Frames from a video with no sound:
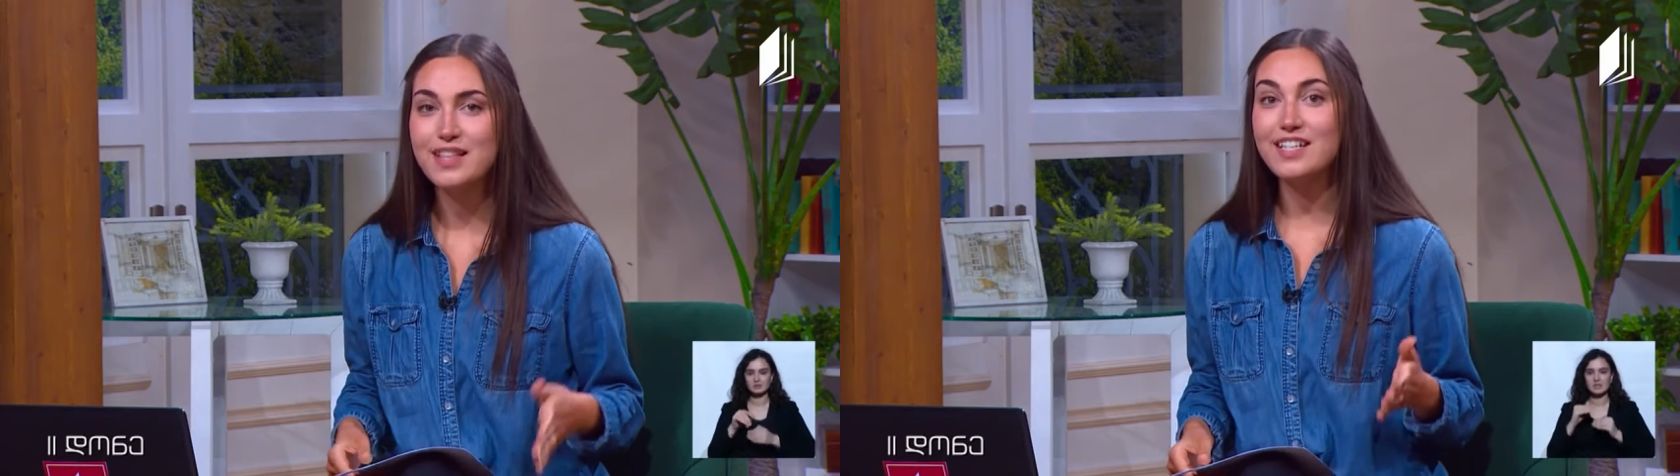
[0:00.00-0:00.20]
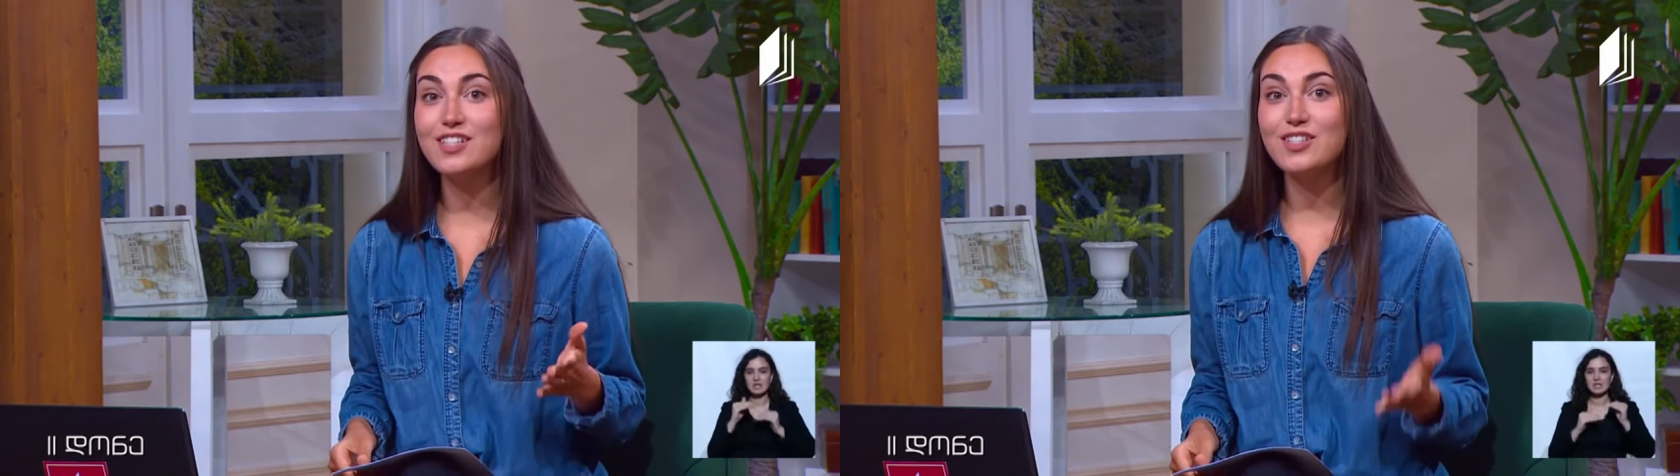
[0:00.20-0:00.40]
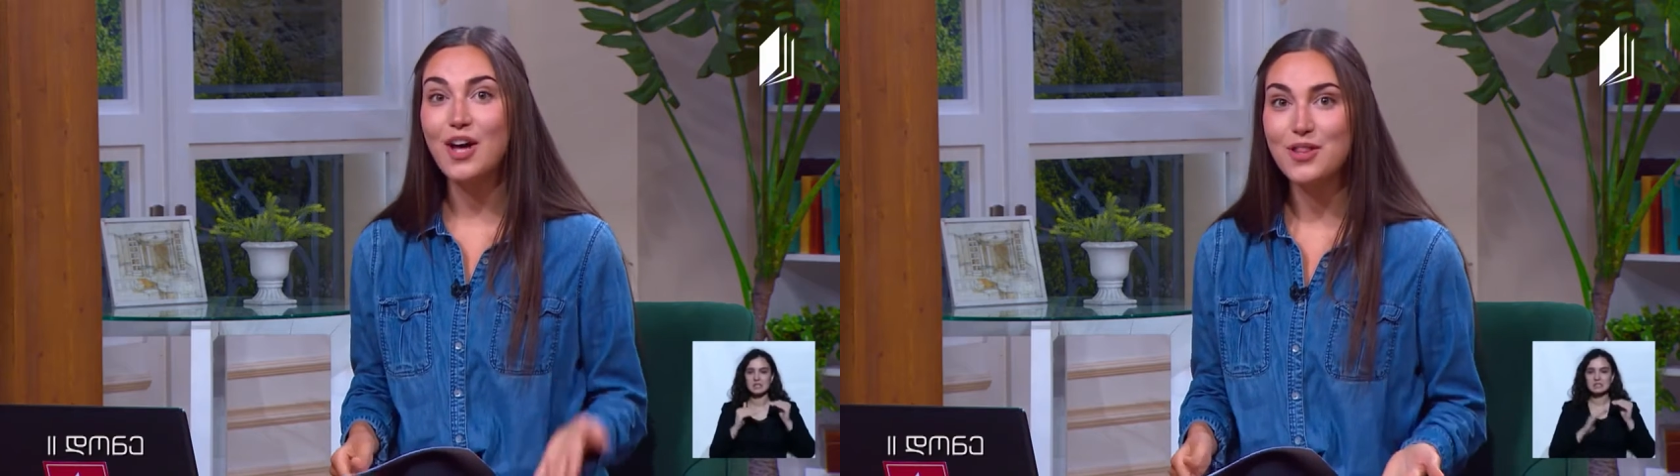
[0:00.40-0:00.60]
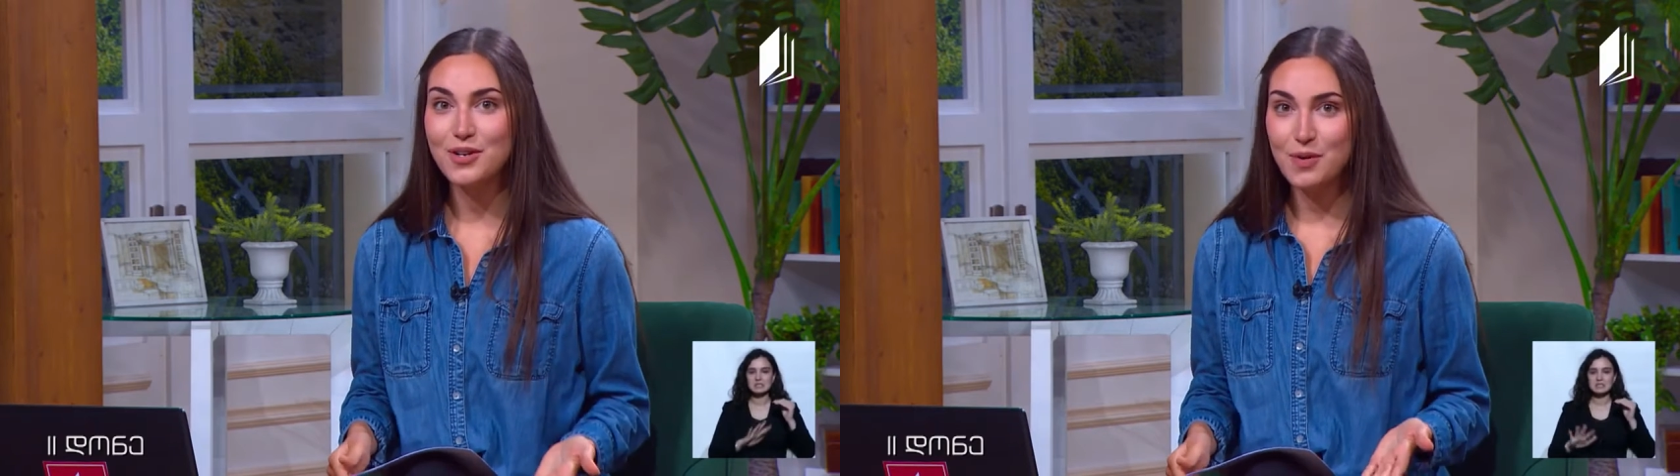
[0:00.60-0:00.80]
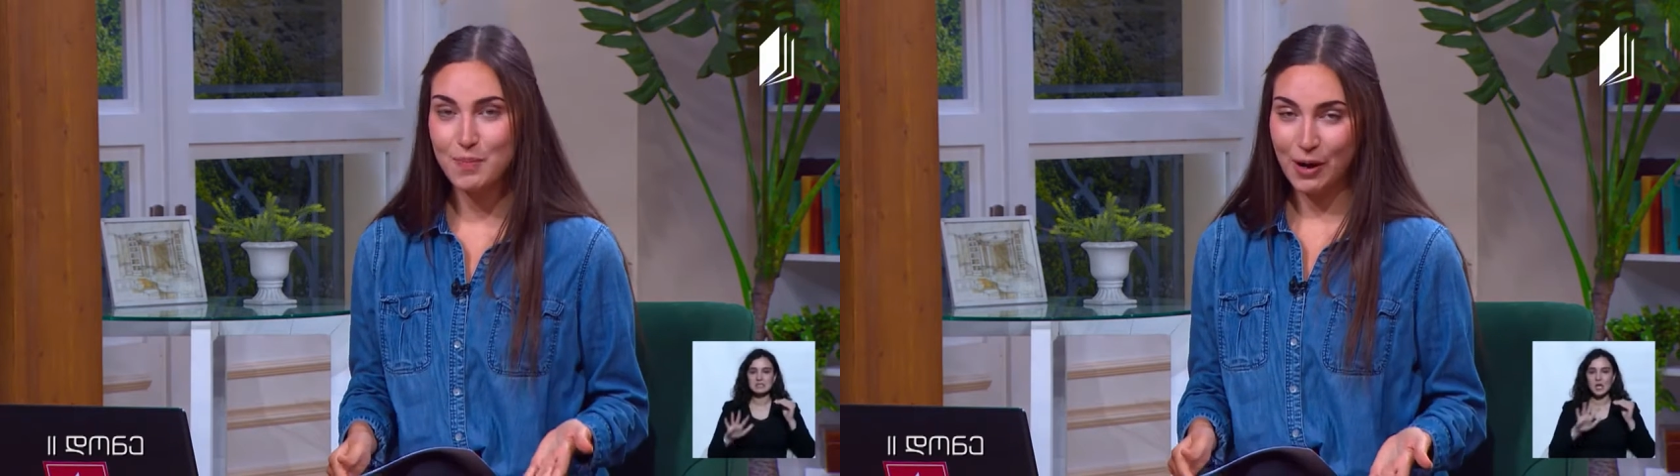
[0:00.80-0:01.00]
the
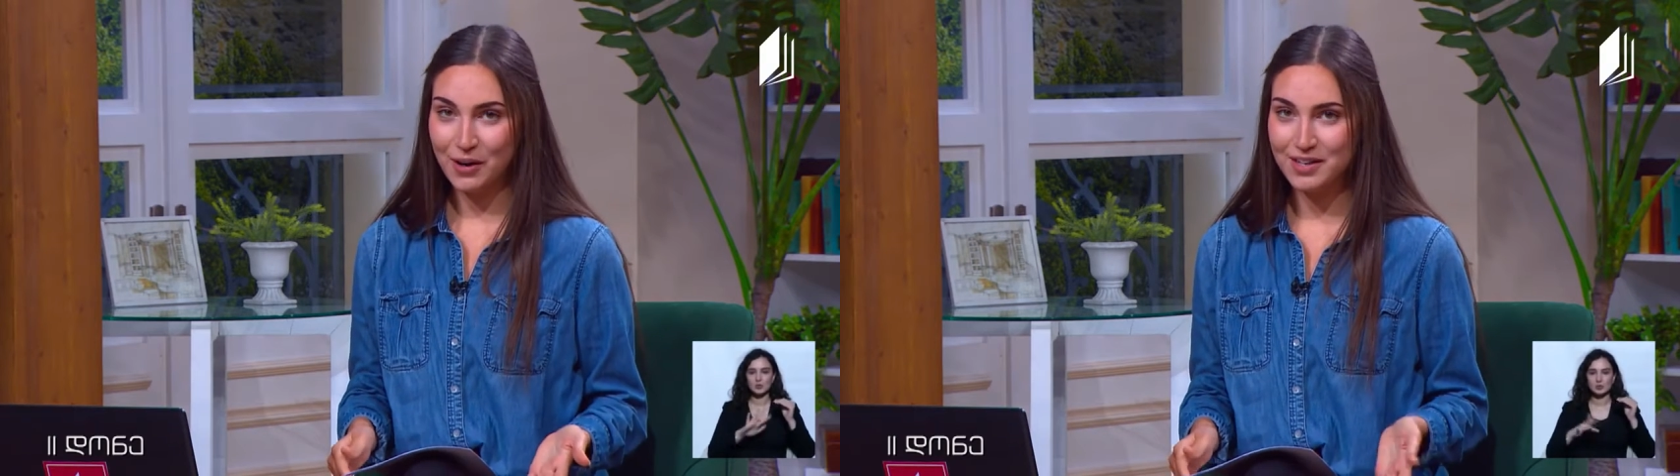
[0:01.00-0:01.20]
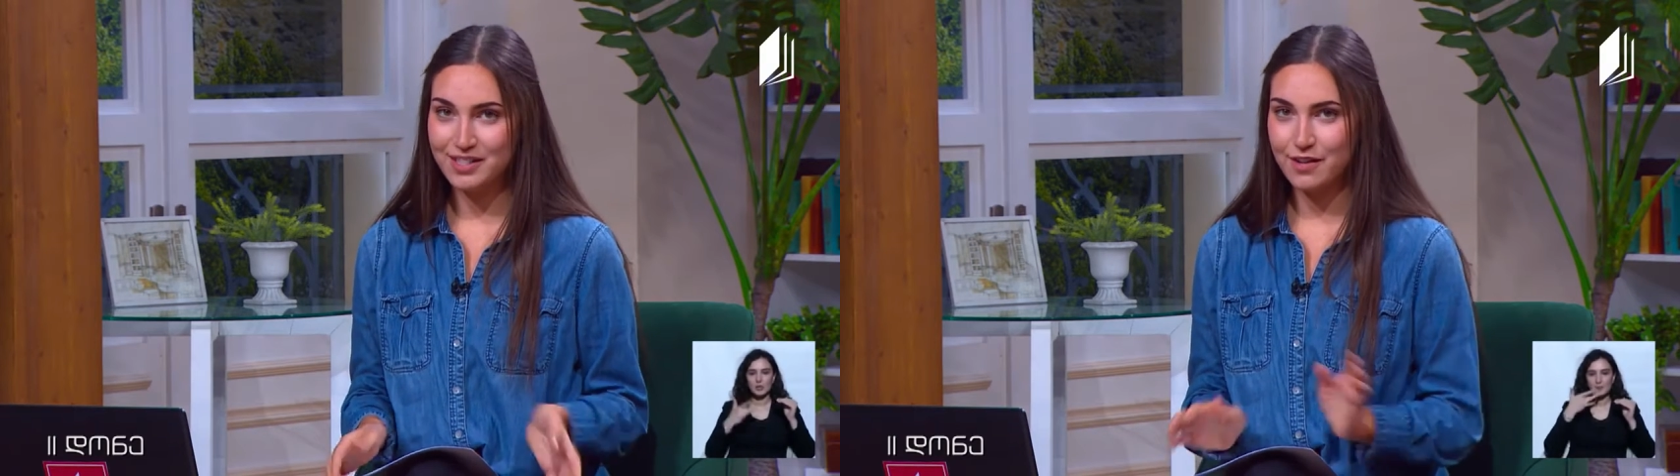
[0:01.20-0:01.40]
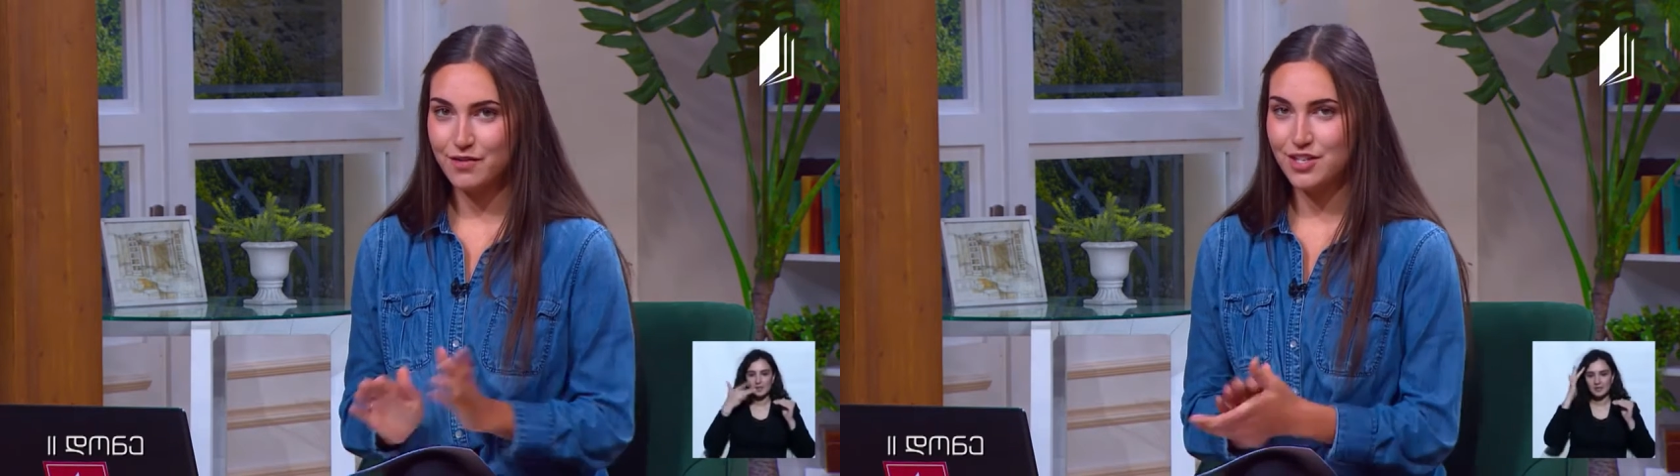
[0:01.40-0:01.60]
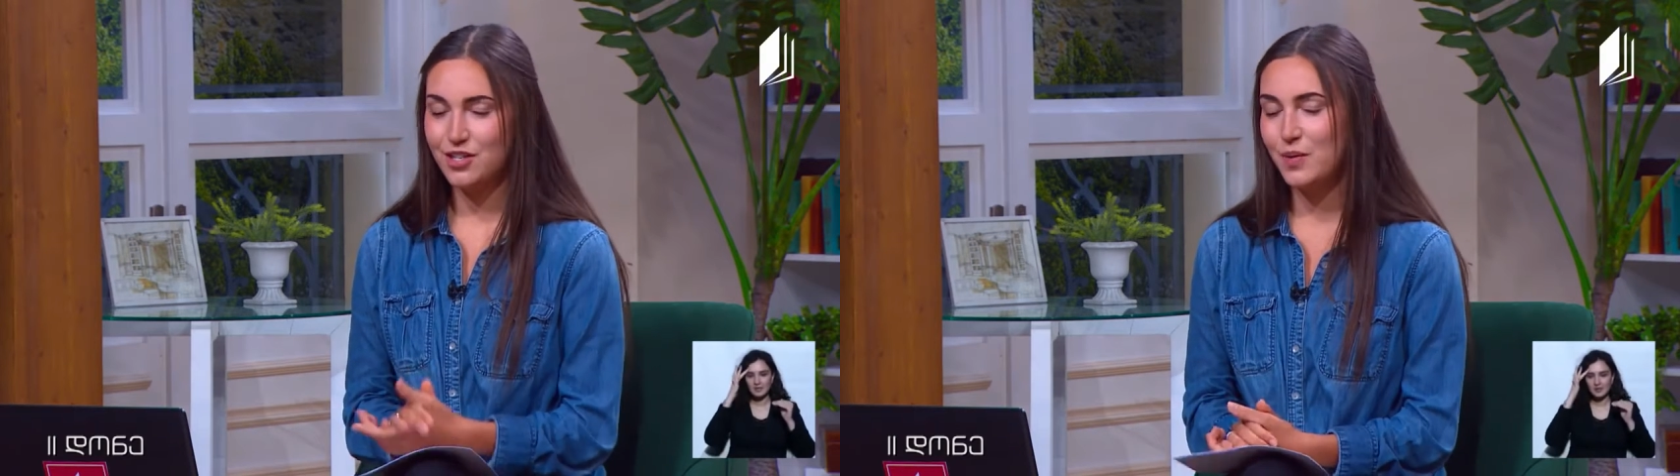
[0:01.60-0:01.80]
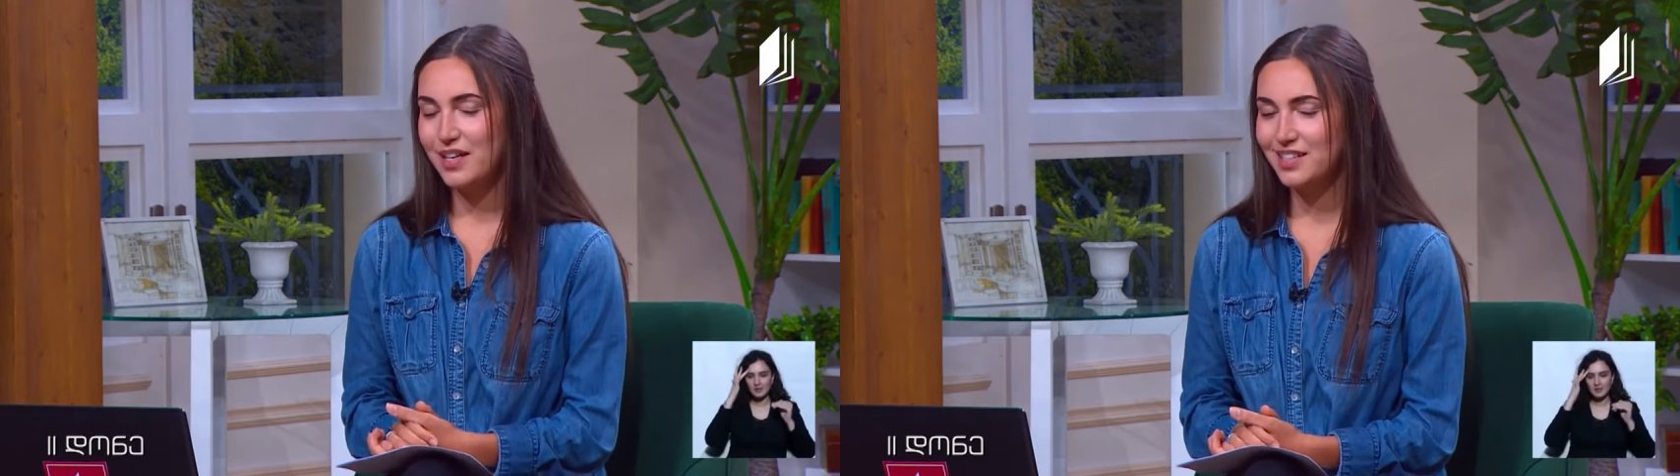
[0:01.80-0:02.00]
southern part of the
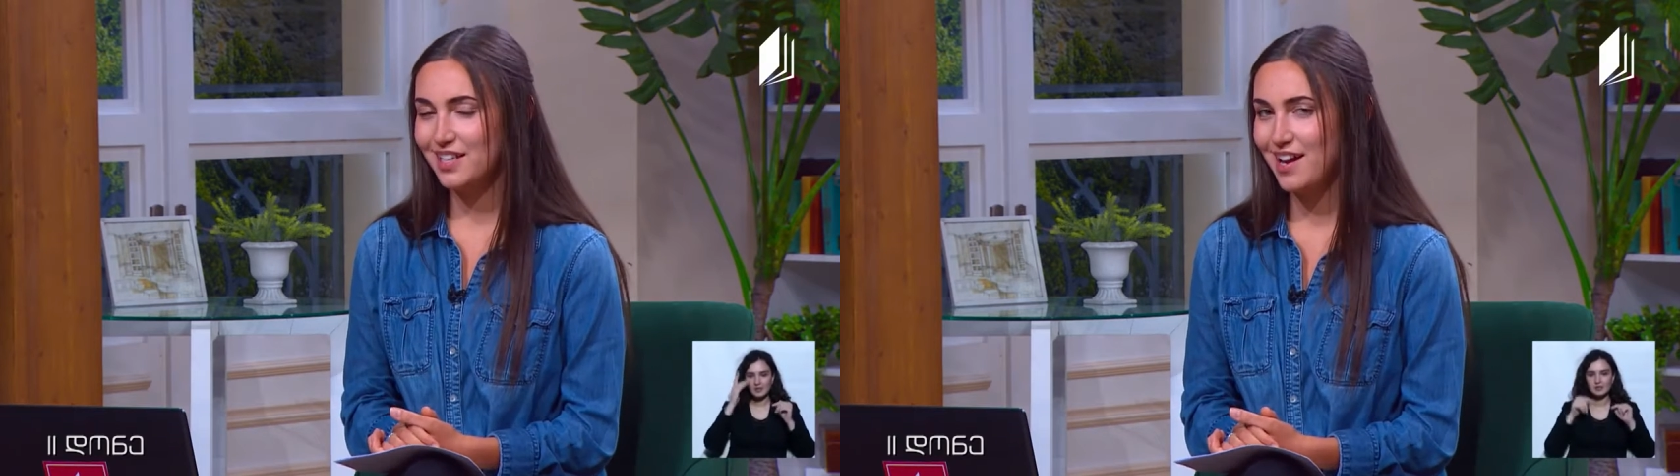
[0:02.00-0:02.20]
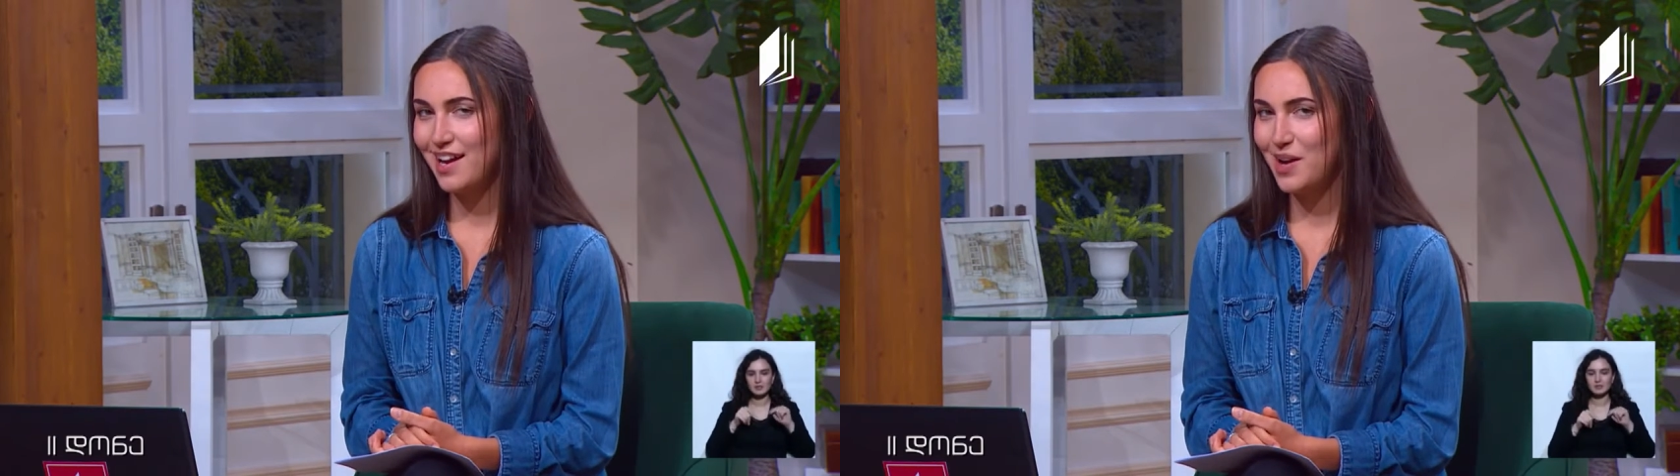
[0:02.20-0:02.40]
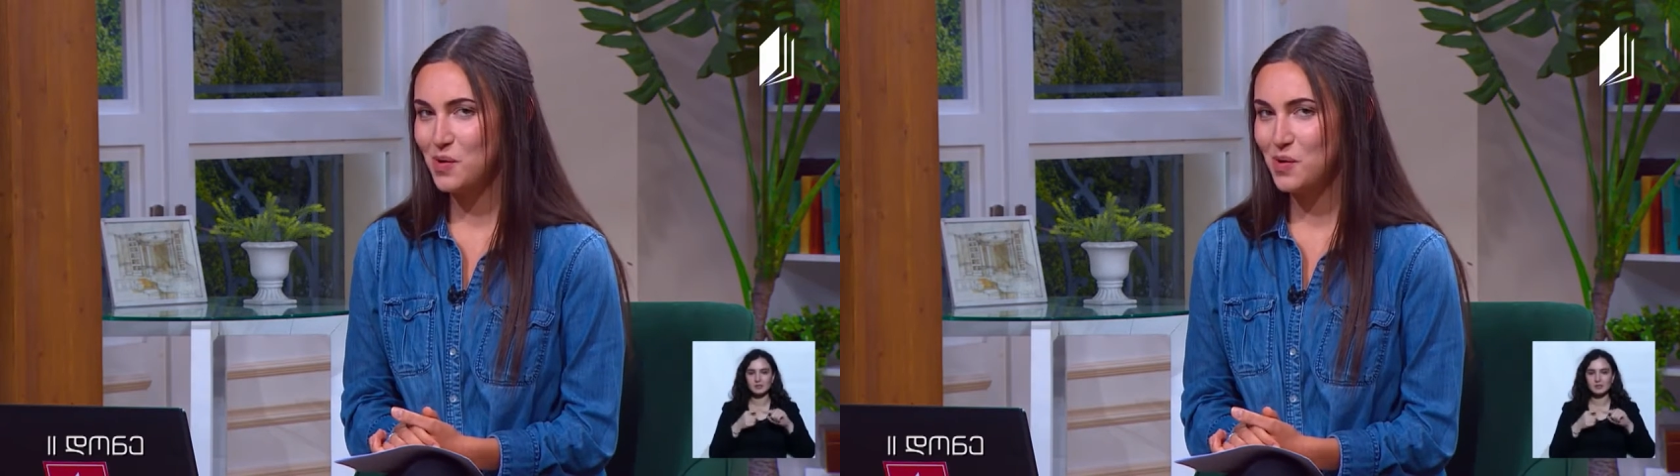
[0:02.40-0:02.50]
USA,